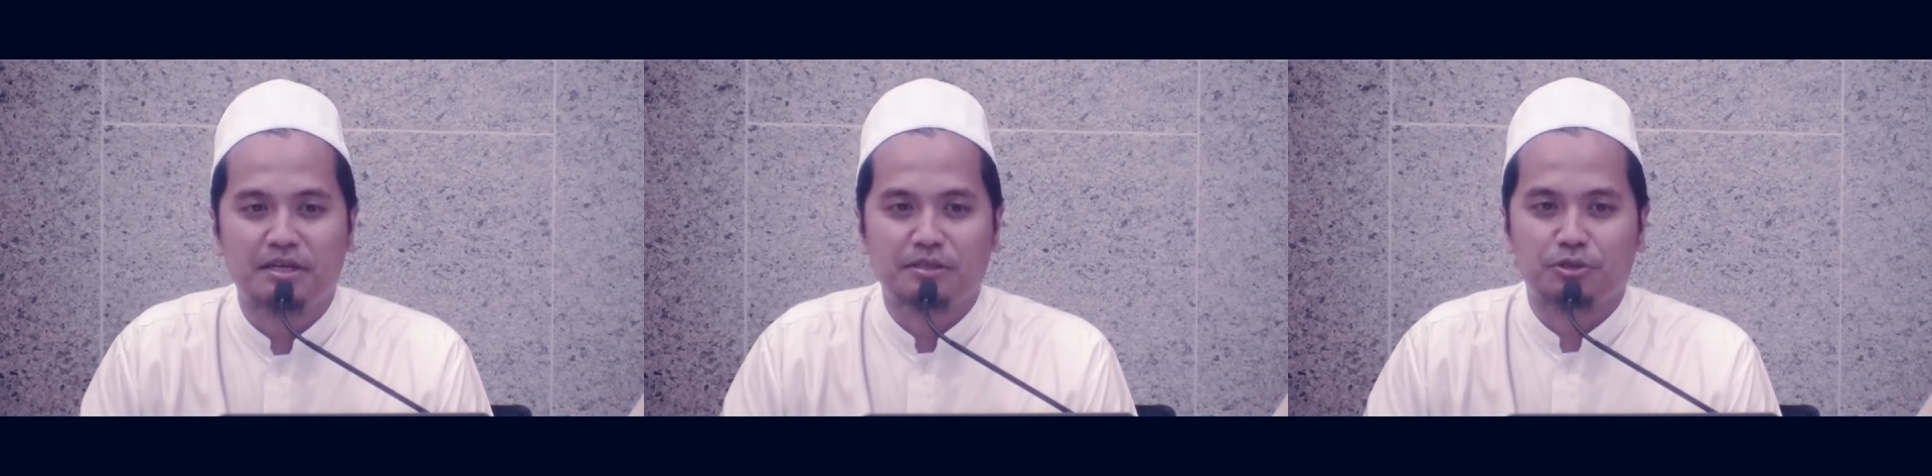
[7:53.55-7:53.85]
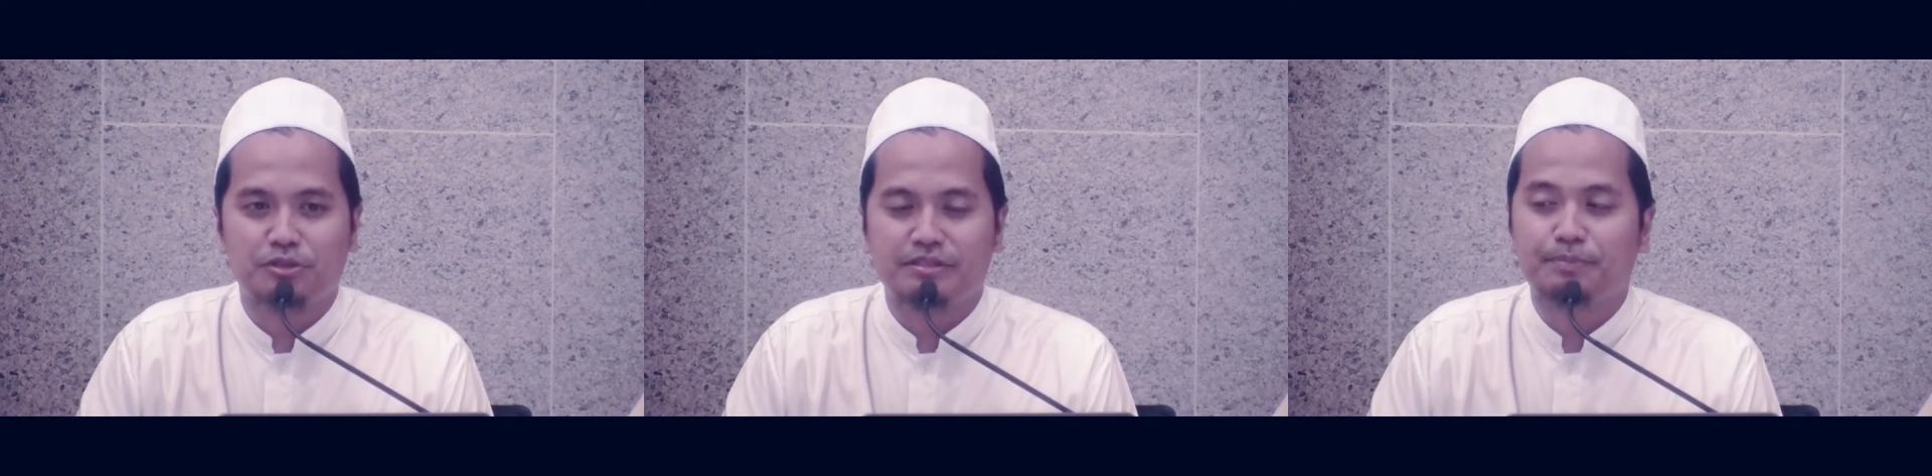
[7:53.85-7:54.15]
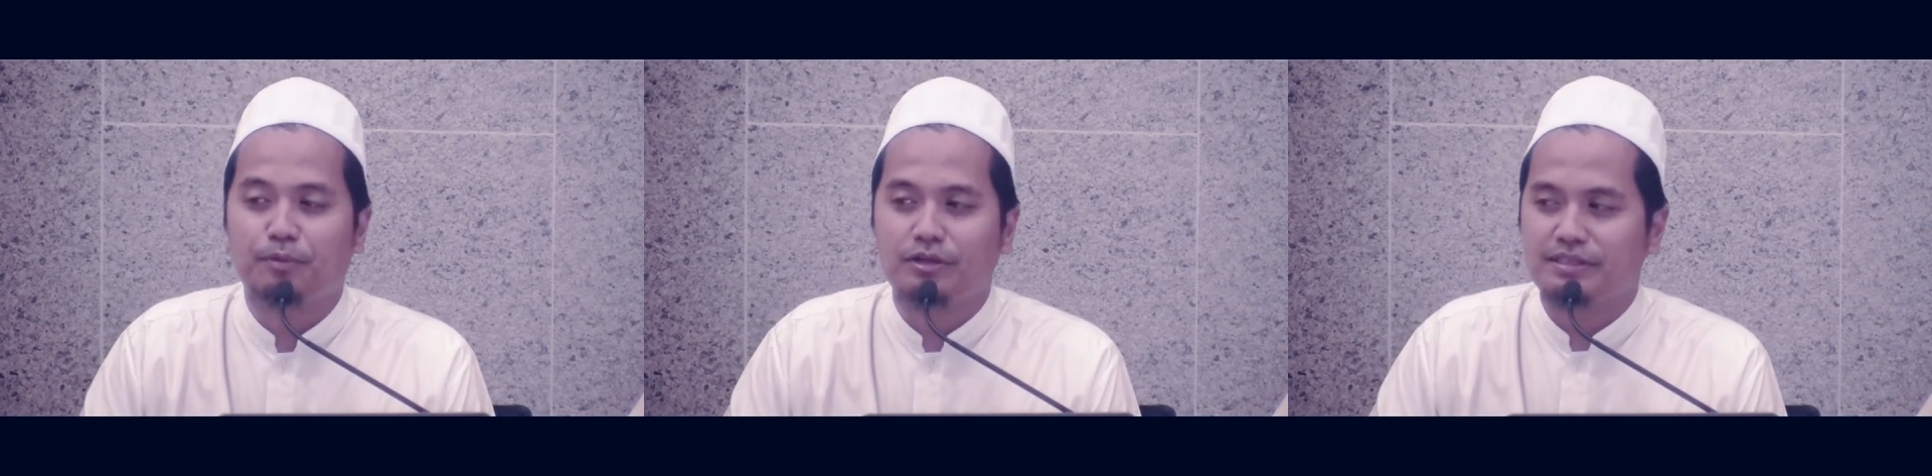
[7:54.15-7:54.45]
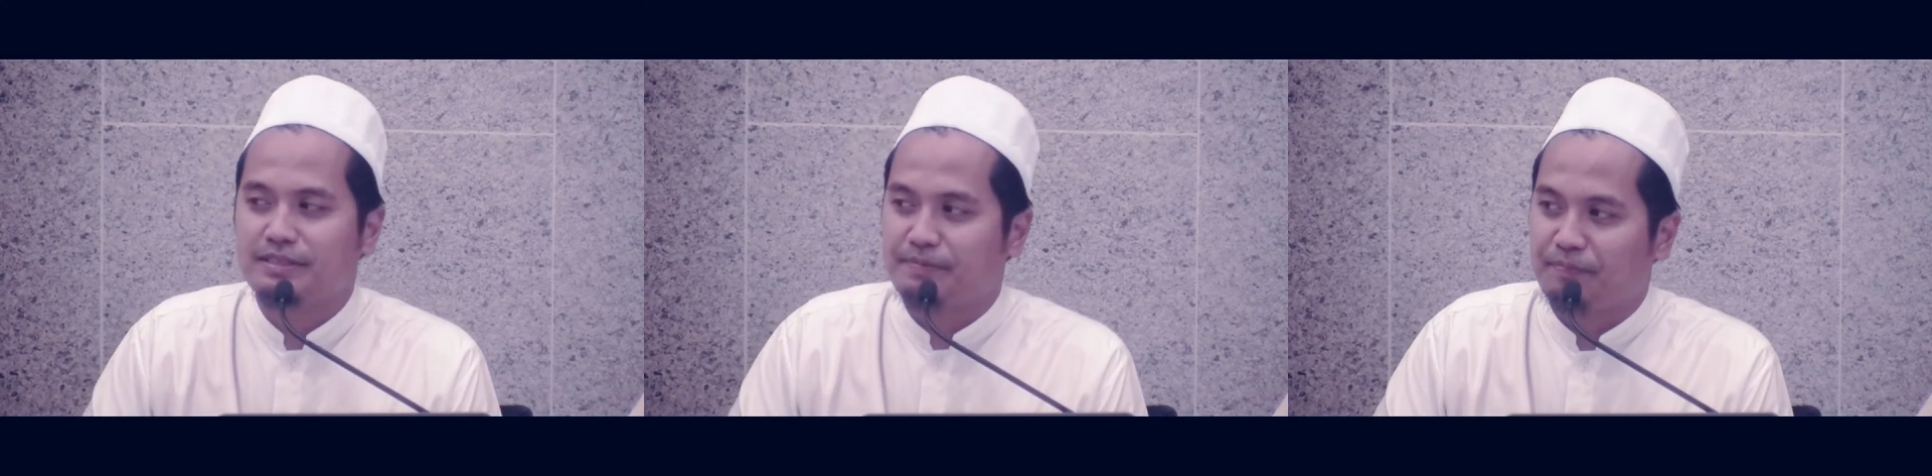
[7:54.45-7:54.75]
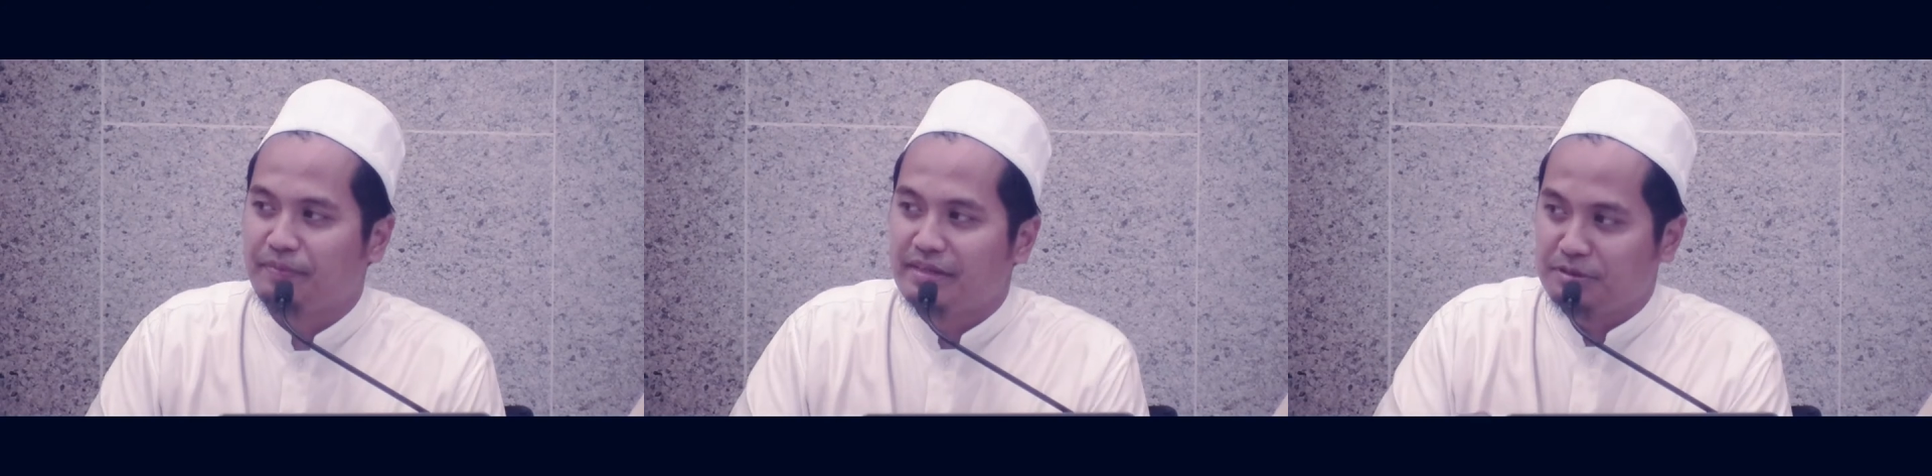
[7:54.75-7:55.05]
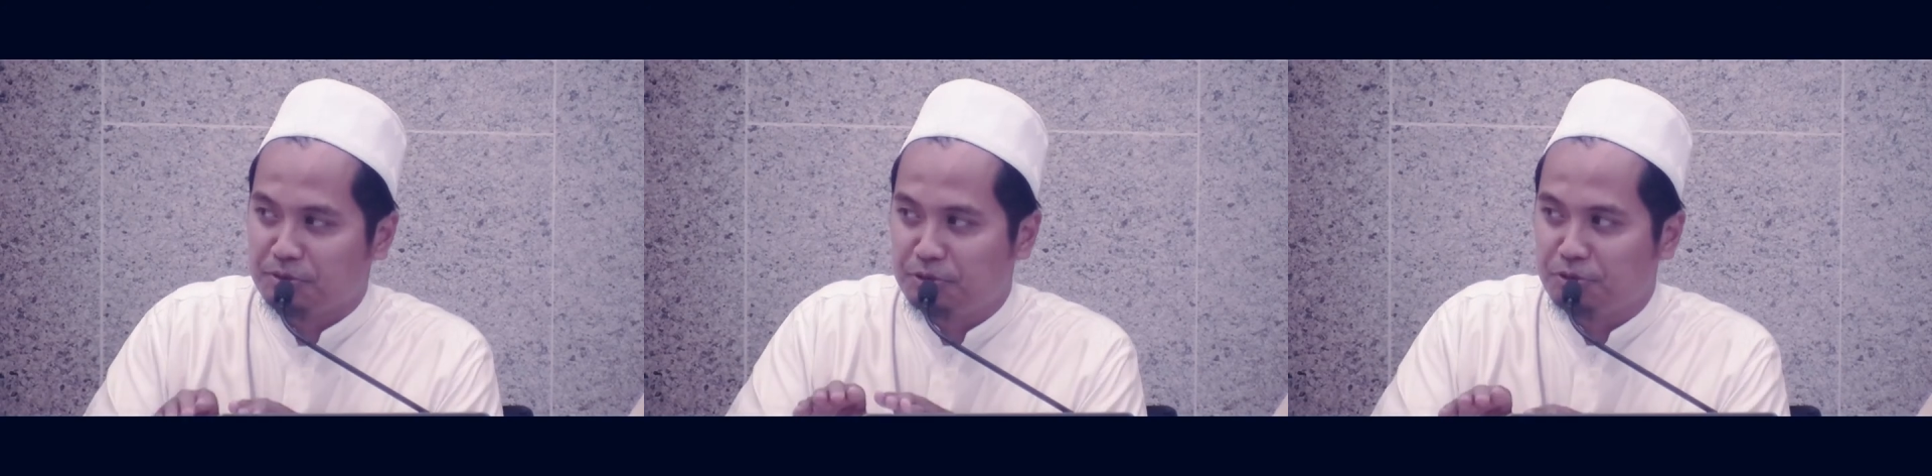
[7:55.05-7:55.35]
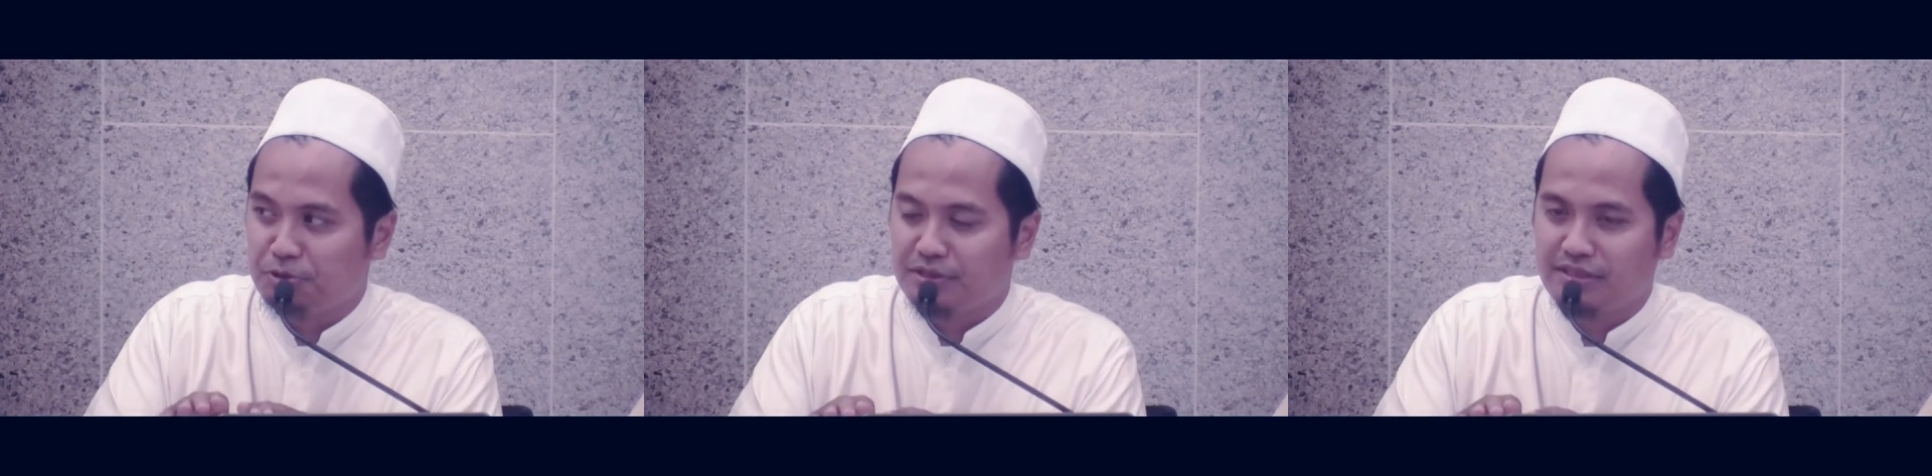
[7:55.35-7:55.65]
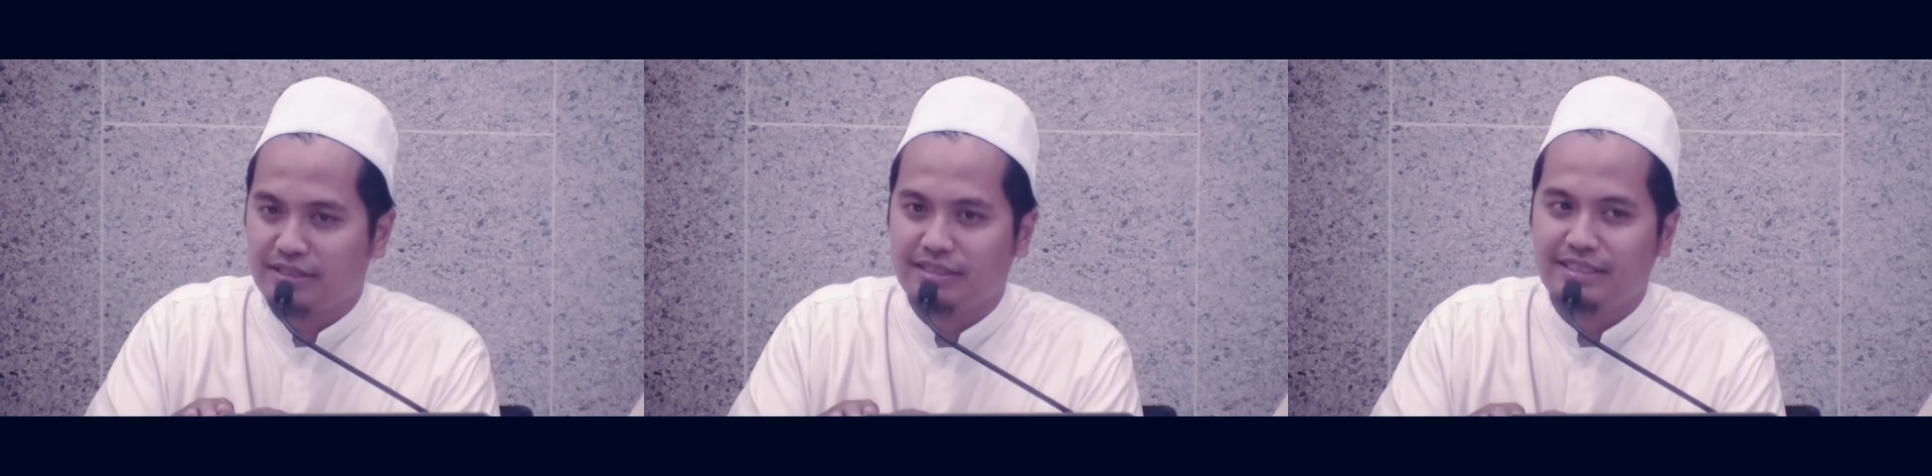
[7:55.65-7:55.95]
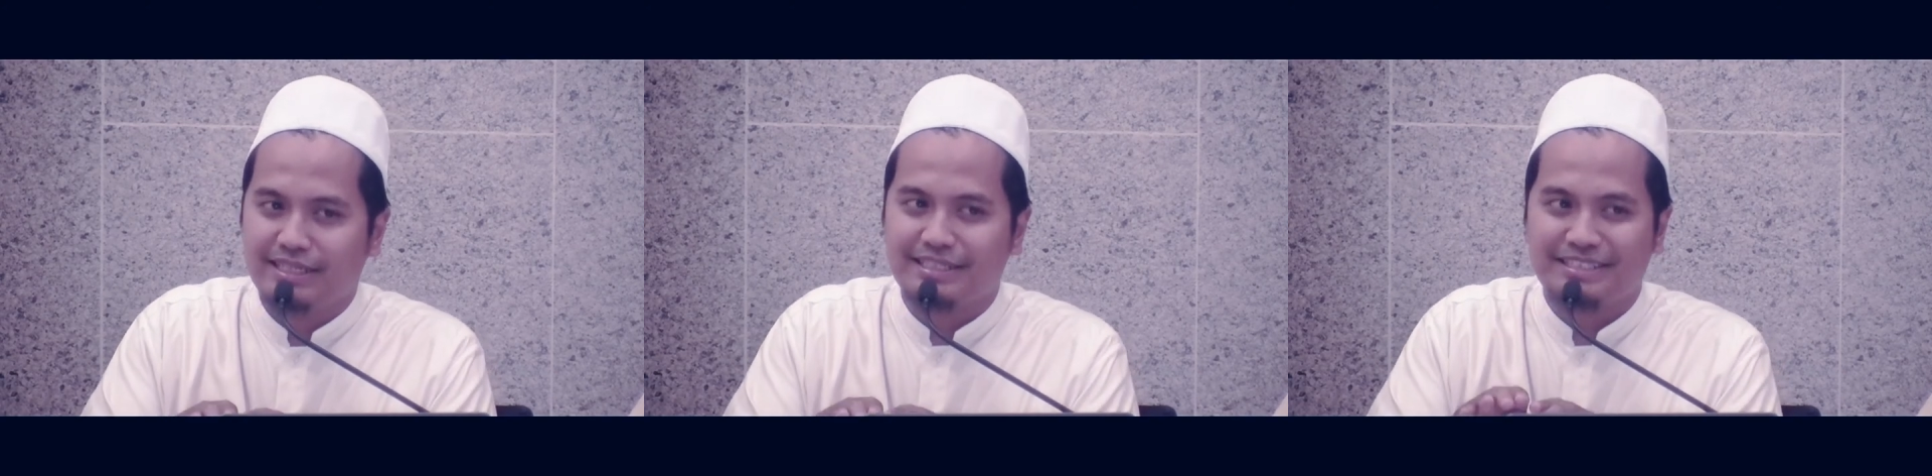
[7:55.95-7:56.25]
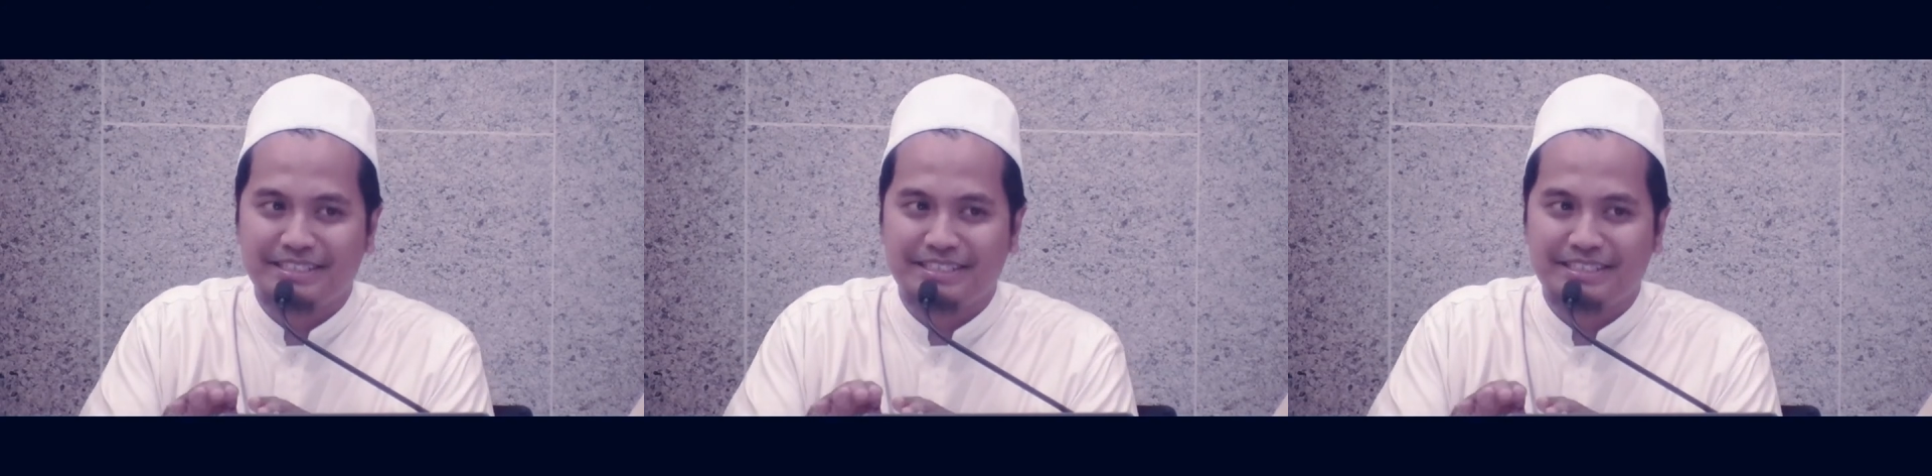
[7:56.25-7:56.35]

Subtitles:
So it's important to choose have